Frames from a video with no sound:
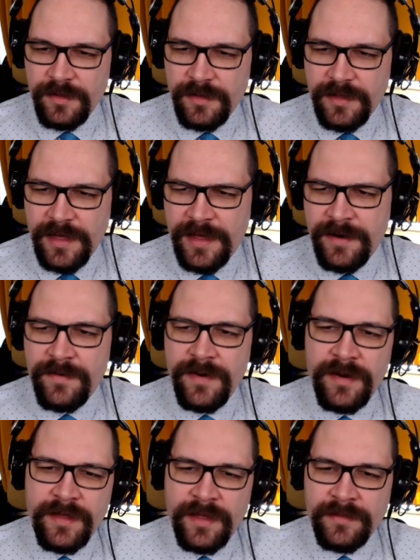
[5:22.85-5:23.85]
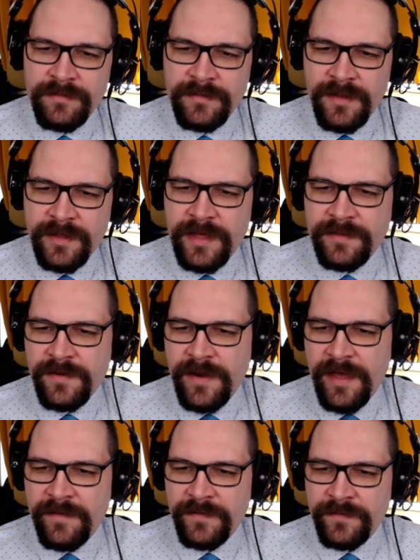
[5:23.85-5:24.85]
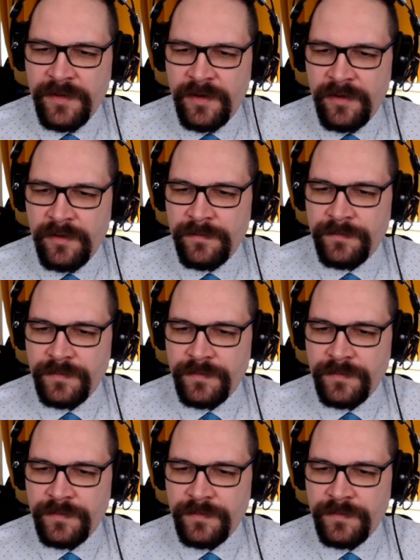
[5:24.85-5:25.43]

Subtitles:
Get running and you'll get your half of the haul.